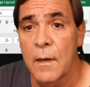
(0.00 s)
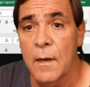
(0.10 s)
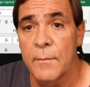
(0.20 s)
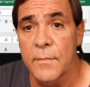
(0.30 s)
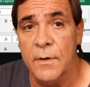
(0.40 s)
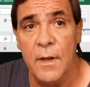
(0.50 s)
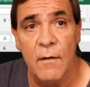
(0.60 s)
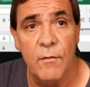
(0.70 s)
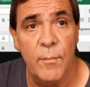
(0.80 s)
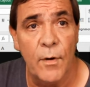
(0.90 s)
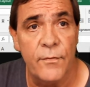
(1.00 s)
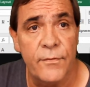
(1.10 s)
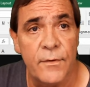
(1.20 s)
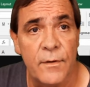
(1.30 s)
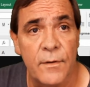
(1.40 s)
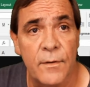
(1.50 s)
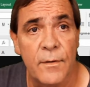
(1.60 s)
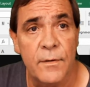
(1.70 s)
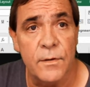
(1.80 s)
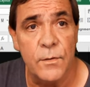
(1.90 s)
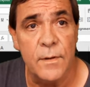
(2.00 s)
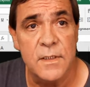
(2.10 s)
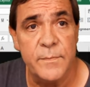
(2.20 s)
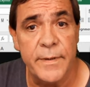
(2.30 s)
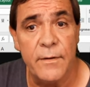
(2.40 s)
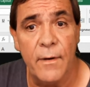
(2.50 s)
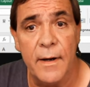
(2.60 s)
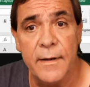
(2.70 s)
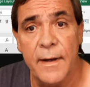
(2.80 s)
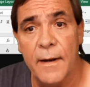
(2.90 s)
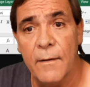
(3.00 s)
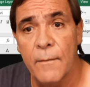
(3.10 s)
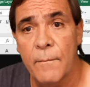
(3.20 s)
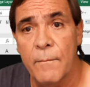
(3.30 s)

going to cover both the USB right now.